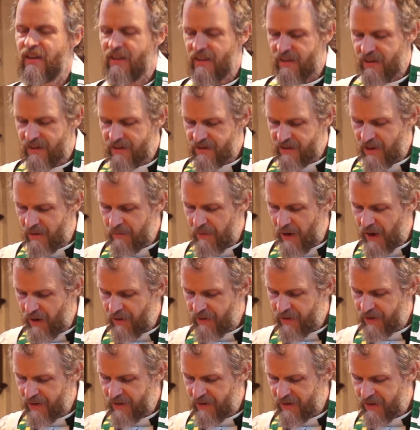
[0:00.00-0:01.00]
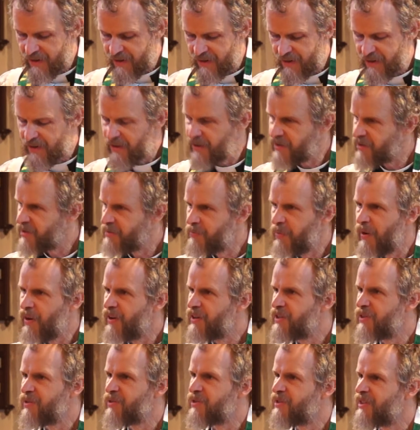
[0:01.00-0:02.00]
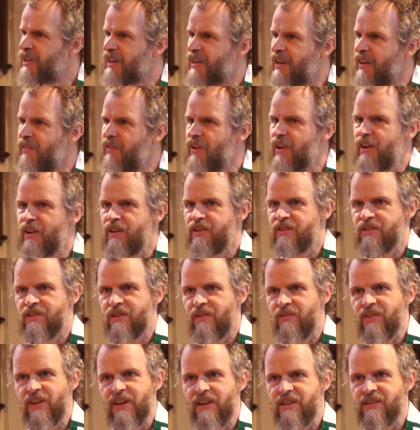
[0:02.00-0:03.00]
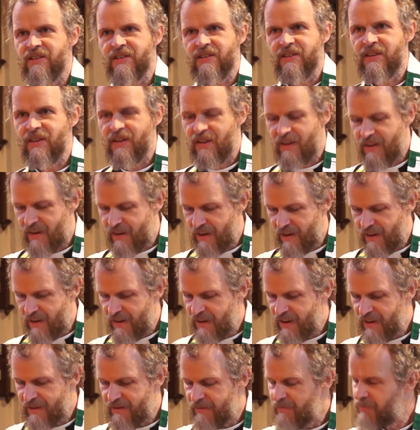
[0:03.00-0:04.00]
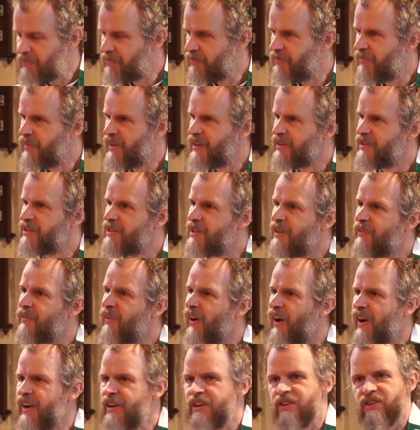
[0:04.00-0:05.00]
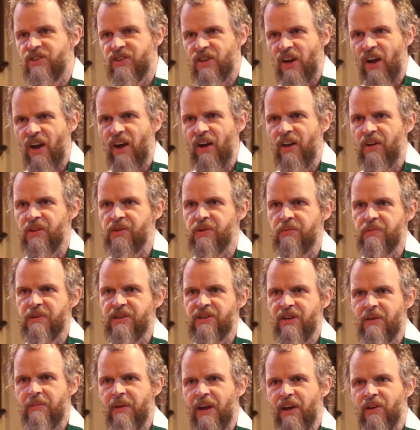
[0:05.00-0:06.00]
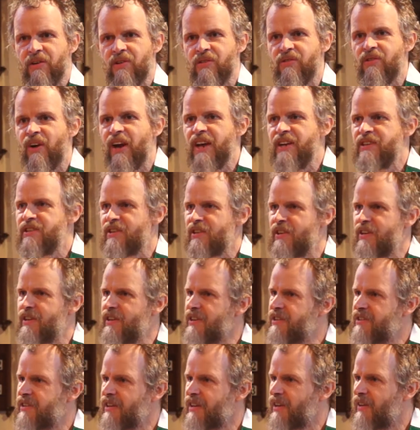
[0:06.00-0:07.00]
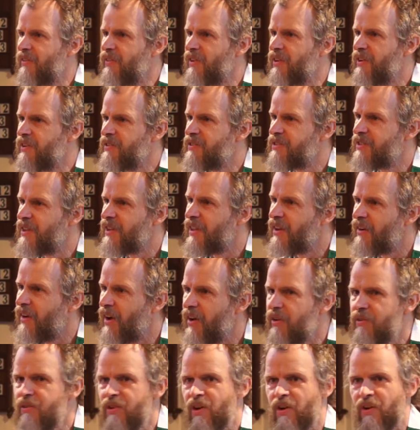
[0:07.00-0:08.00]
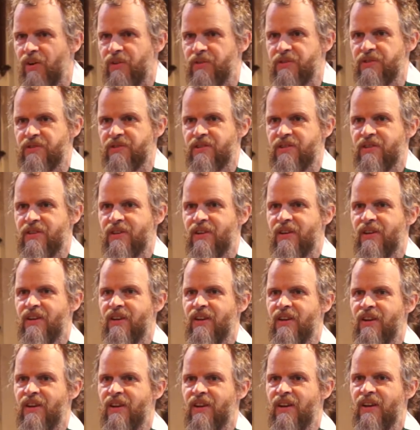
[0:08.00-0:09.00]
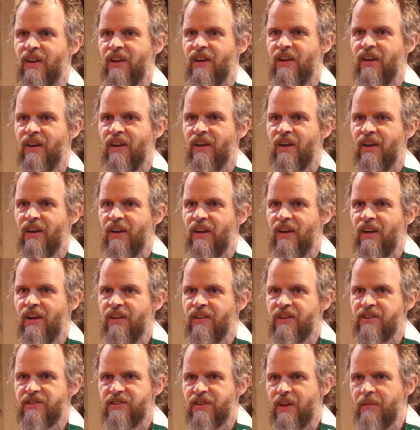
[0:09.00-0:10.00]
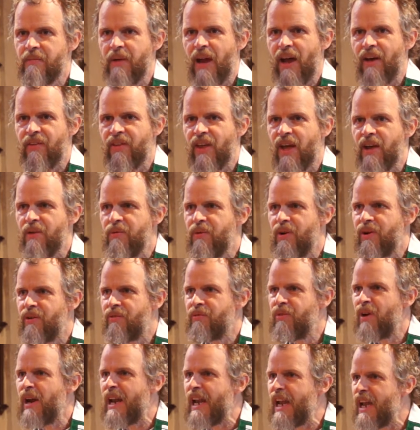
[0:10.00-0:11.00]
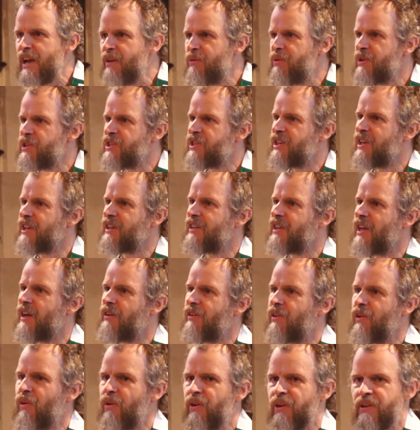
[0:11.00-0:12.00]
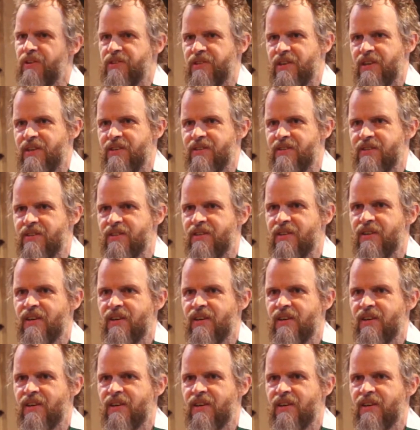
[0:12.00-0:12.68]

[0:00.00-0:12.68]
That somehow the spiritual significance of this divine child would be somehow greater than the significance of their own gods. That somehow they were relinquishing their loyalties.